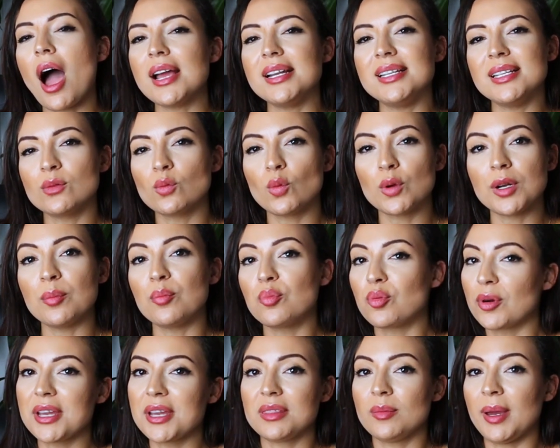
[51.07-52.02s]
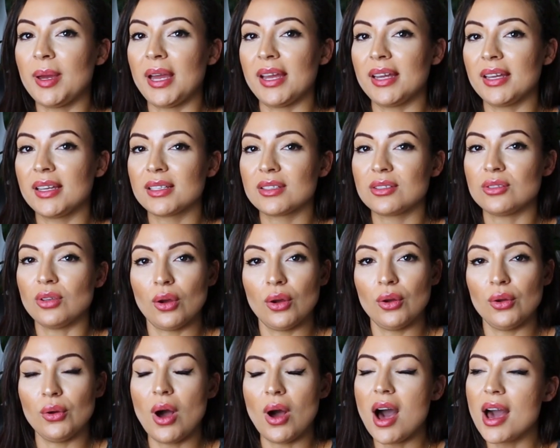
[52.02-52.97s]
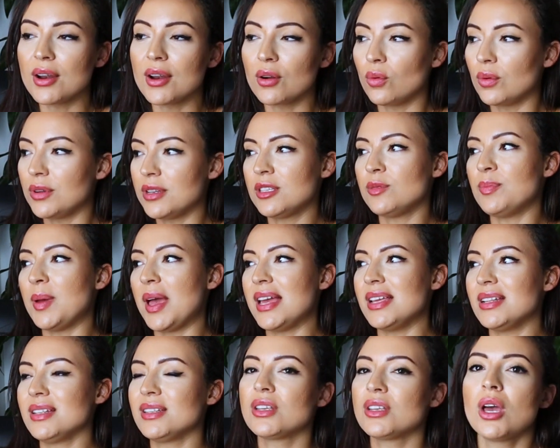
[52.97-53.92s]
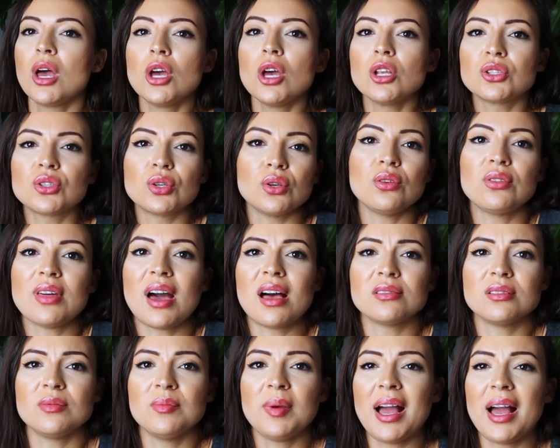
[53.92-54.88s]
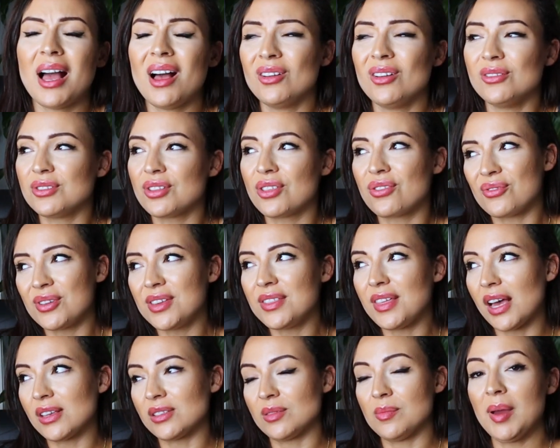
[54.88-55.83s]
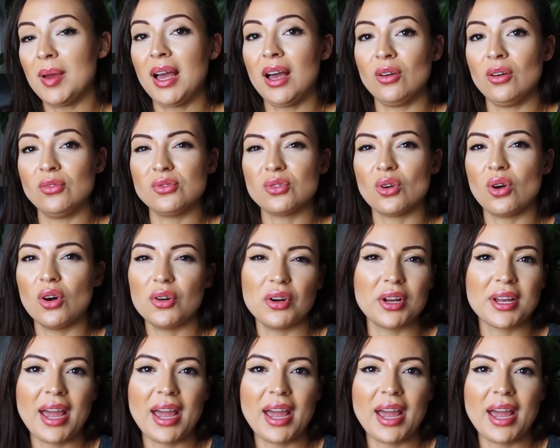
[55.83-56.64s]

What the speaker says: I didn't want to break the bank. So I don't want to spend £2,000, £3,000 on a